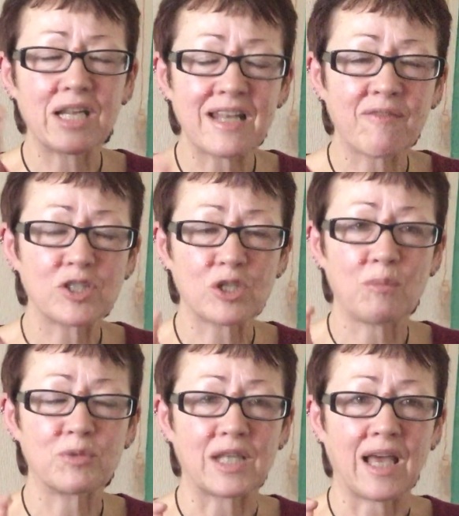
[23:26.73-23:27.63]
it never
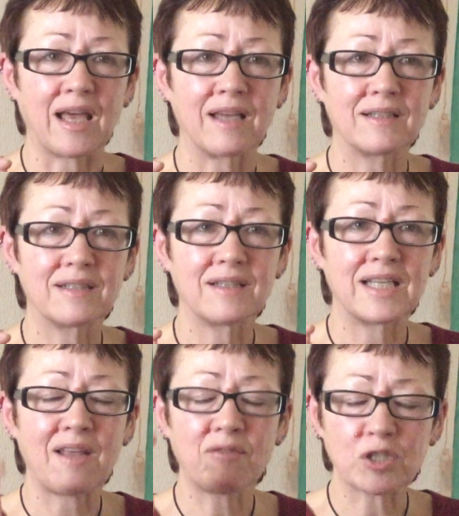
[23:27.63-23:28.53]
stops there.
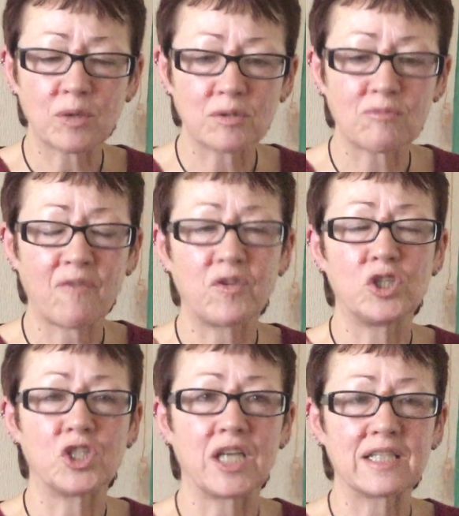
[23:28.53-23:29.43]
It never stops at
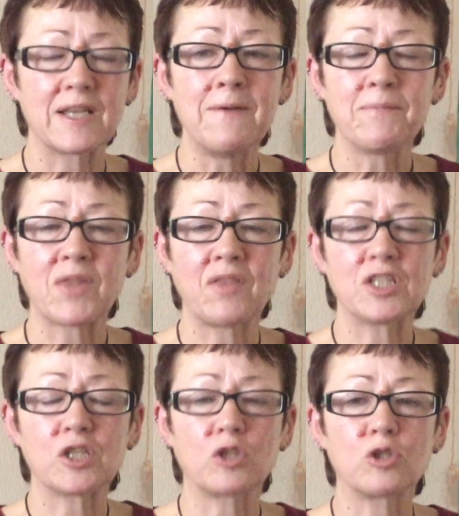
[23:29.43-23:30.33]
refugees. Then they
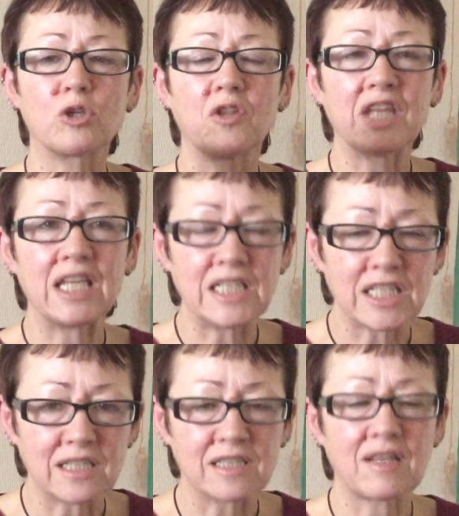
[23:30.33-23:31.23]
start to look at the
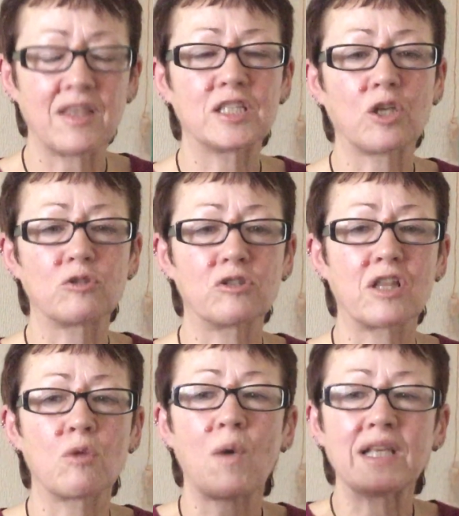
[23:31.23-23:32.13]
Indians. Then they start to look
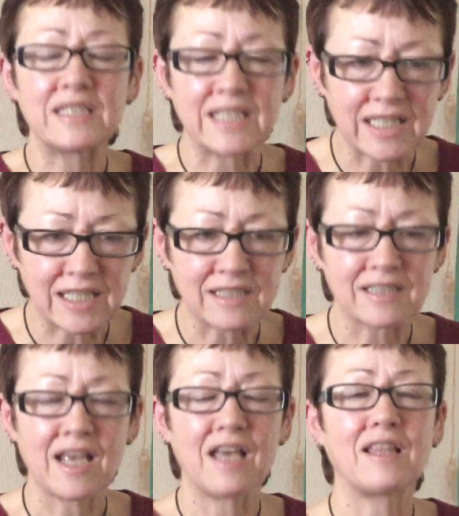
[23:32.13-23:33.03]
at the West Indians.
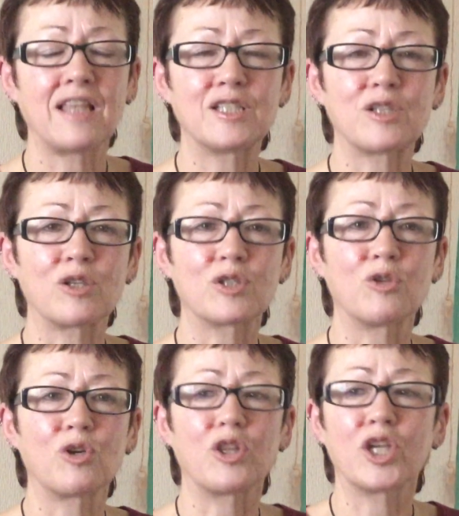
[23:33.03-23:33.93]
Then start to
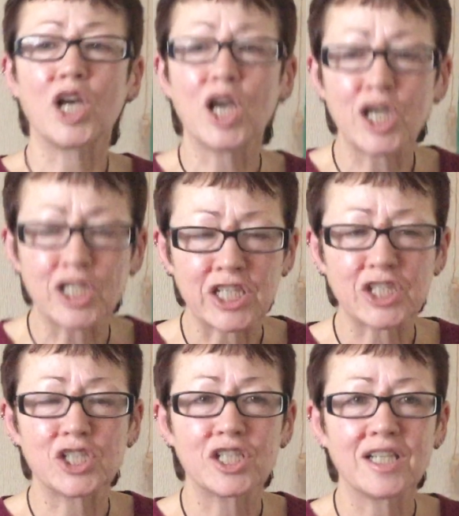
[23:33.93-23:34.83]
look at the
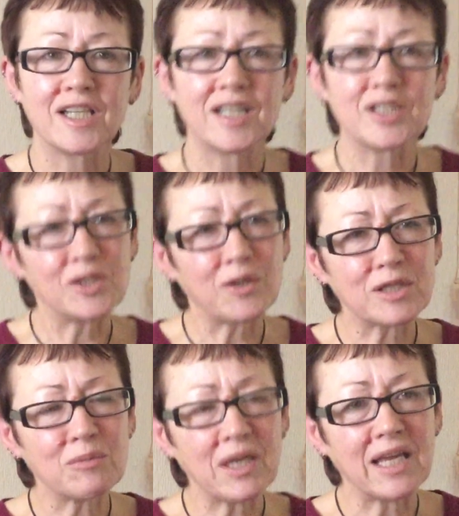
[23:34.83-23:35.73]
Kurdish. Do you know
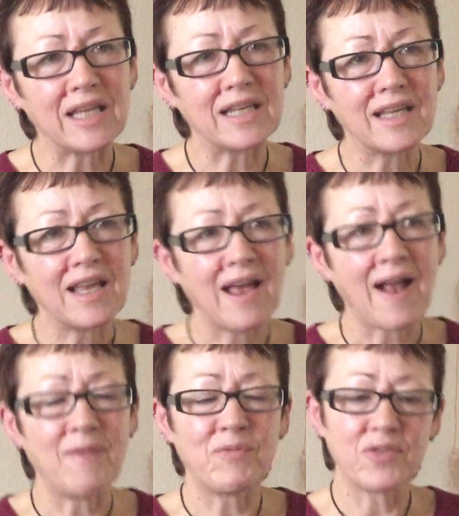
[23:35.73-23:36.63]
what I mean?
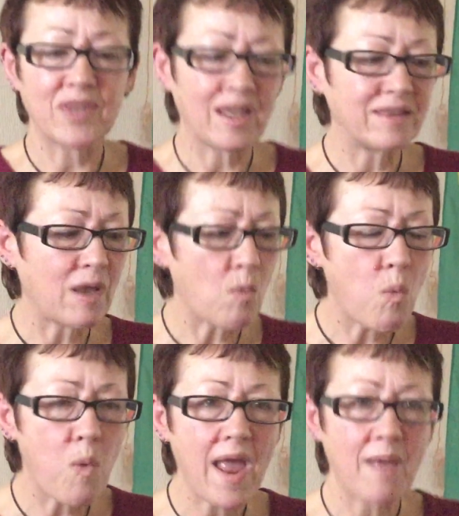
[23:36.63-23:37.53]
And they
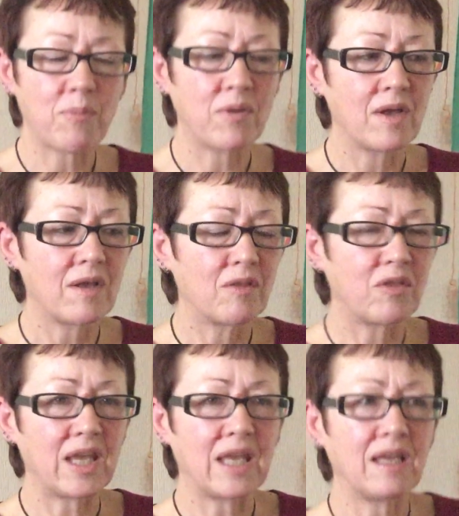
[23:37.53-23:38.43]
whip
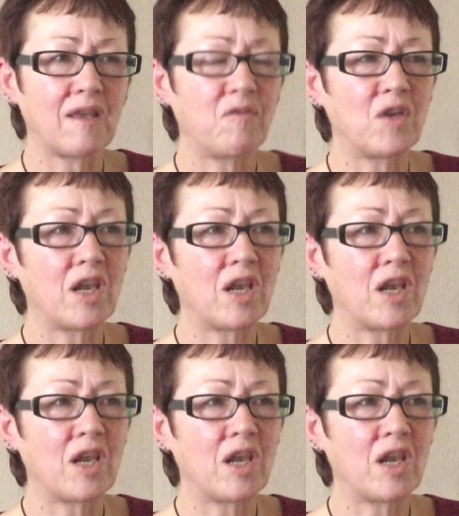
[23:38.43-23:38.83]
the